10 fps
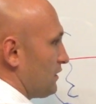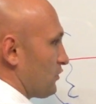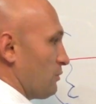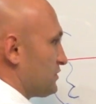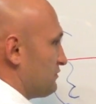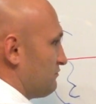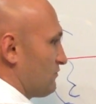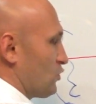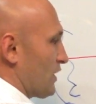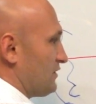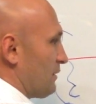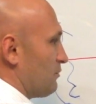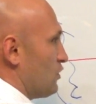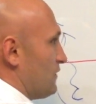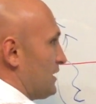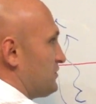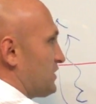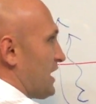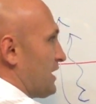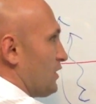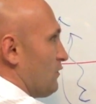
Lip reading: It's almost a quick double move inside and